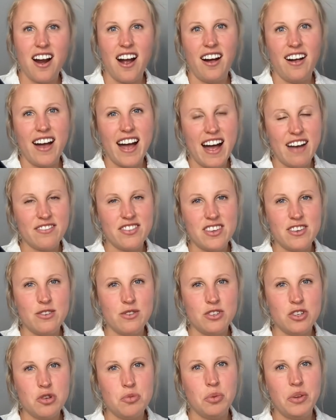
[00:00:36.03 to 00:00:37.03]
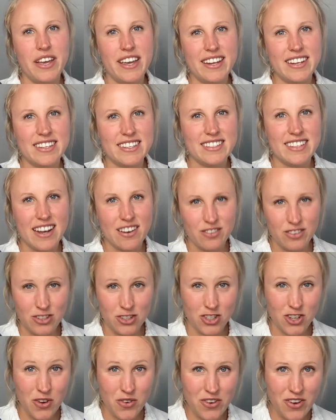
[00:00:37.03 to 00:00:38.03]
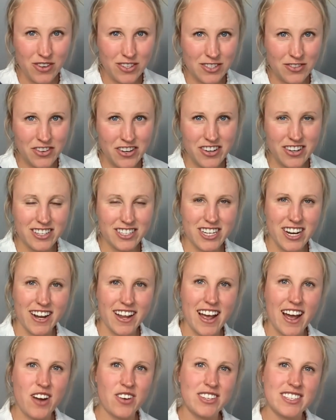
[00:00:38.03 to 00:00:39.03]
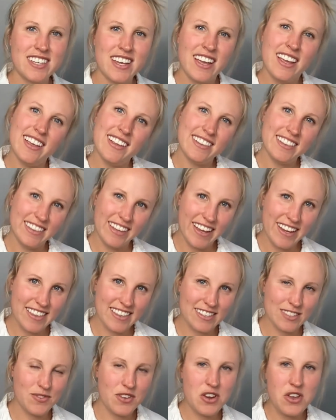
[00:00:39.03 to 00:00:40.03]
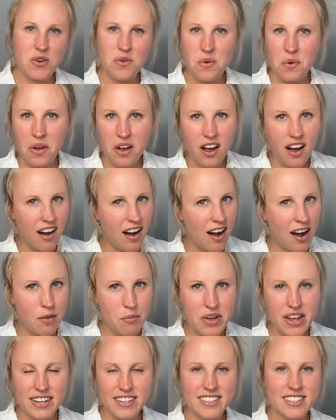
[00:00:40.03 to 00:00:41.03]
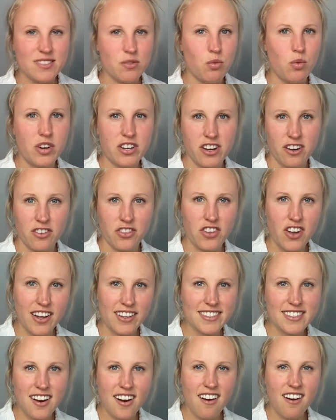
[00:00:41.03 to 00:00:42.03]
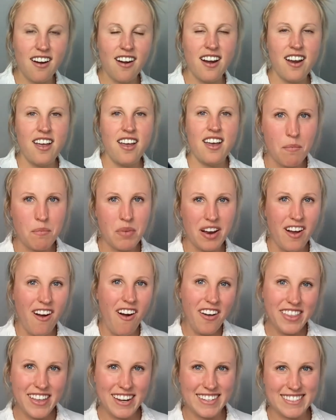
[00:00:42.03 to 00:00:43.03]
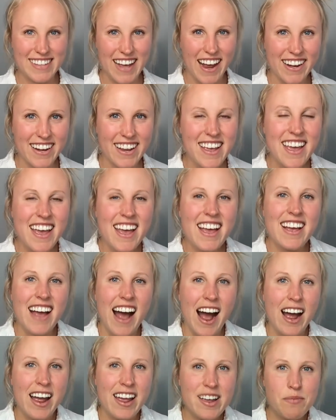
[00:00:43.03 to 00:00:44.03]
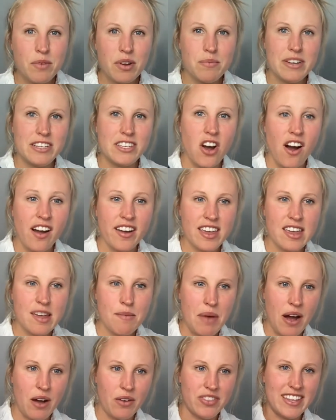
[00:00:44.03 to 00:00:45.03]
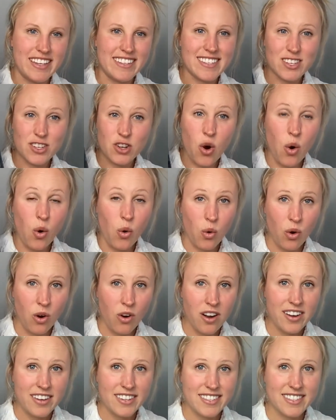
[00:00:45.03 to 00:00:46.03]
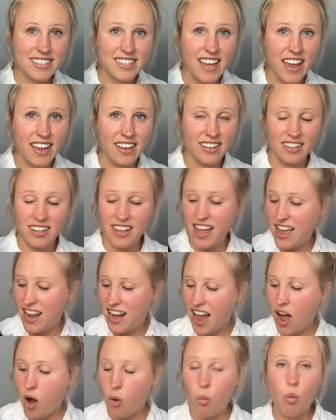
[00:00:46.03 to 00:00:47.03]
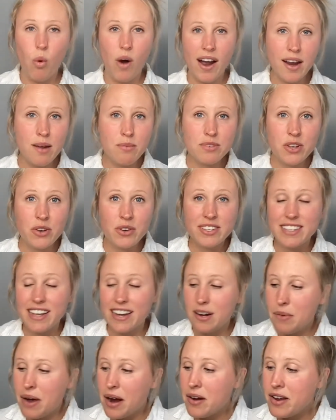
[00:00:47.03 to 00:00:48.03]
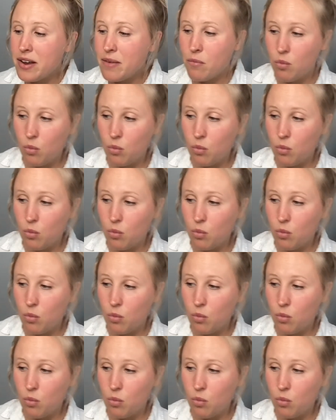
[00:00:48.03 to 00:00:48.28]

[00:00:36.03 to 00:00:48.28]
I'll have the YouTube link down in the show notes for you to check out. Like this video, comment what your thoughts are. But all that aside, I am going to be talking about this KoreScale and why I'm so excited about it.